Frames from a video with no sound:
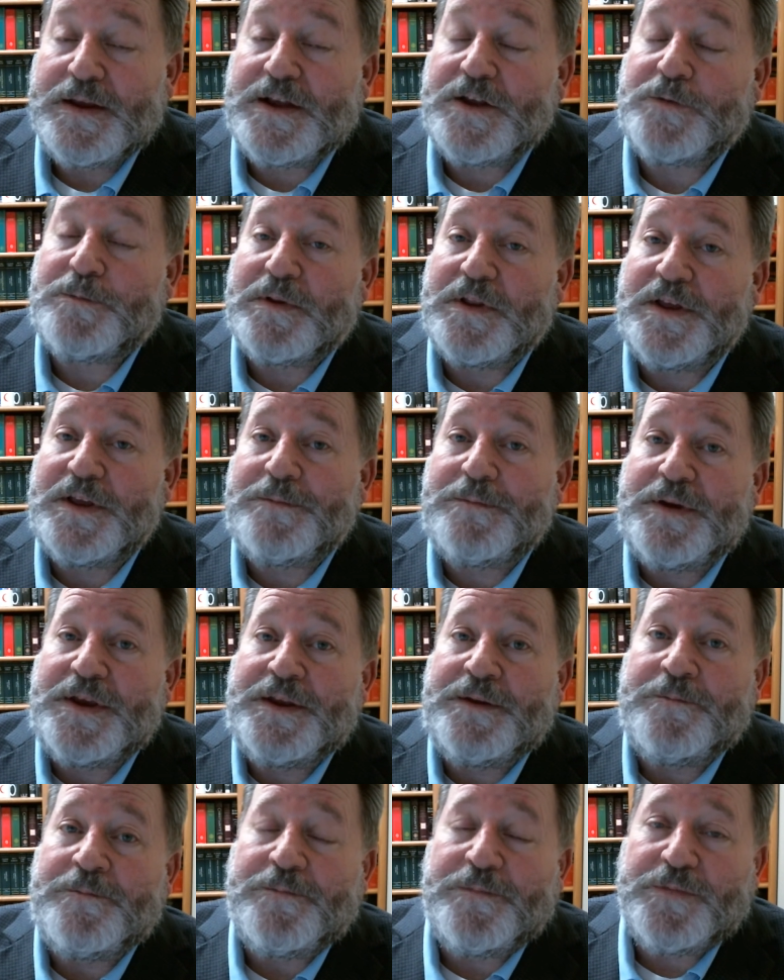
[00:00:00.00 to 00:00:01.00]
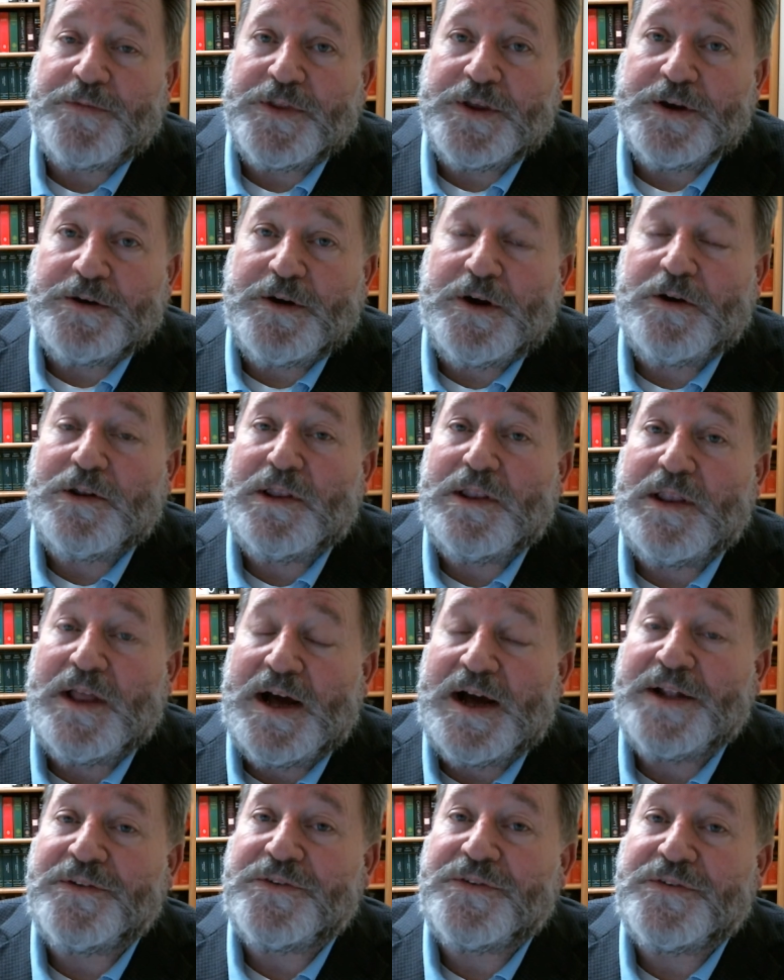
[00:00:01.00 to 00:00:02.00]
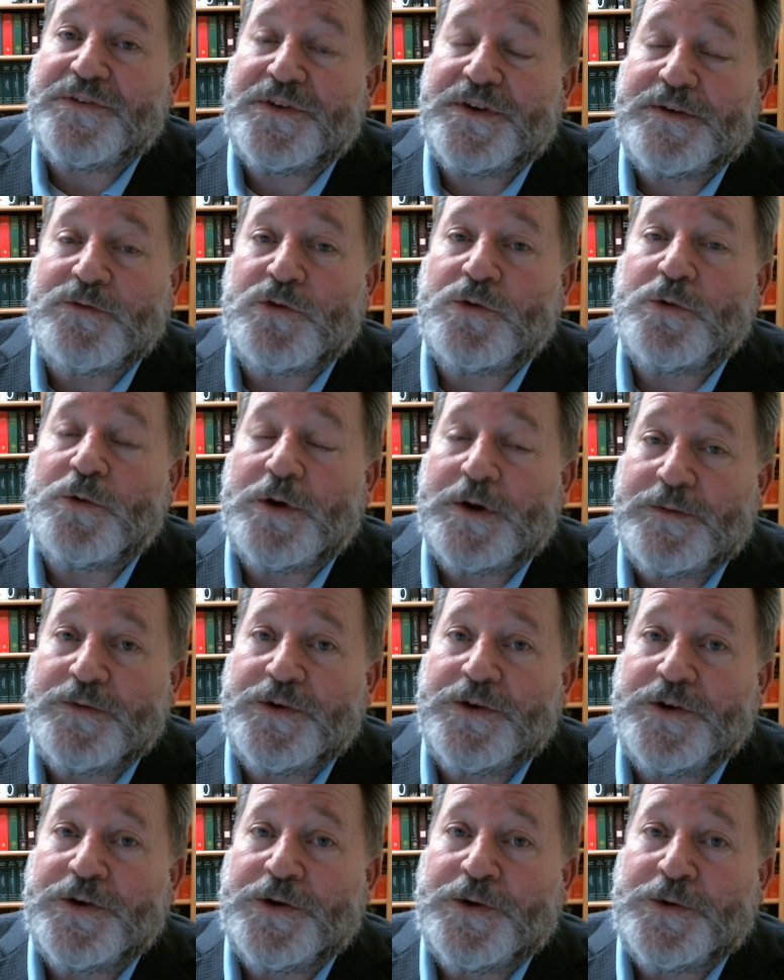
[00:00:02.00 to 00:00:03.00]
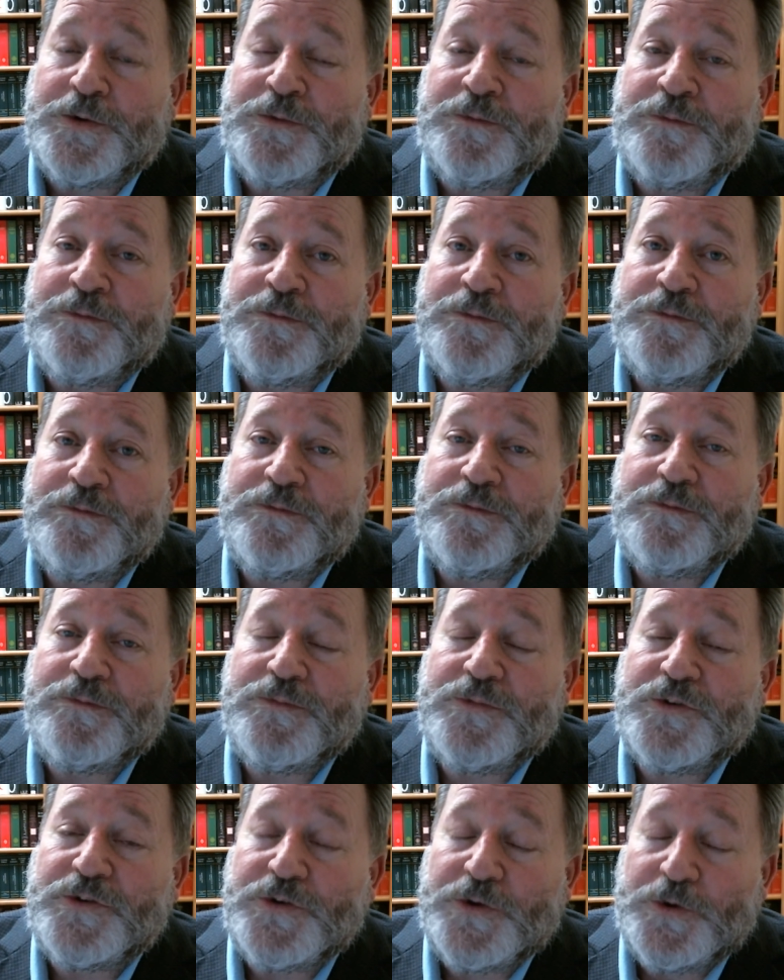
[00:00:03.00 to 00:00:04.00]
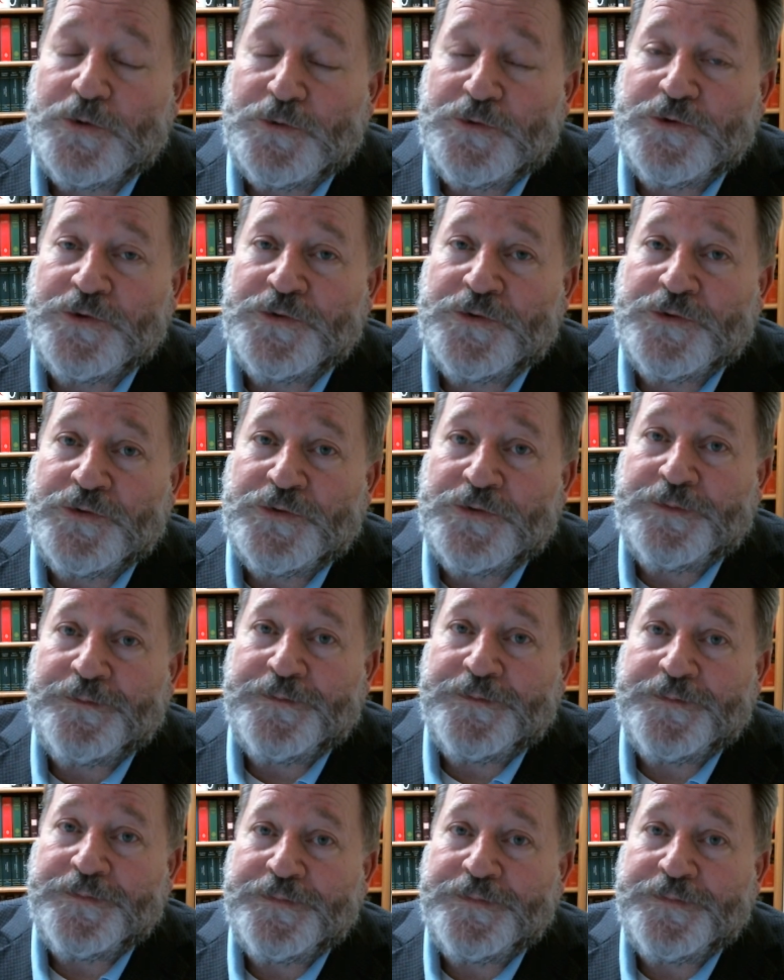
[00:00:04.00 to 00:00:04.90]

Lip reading: Because believe me, there are lots of 12-year-old soldiers.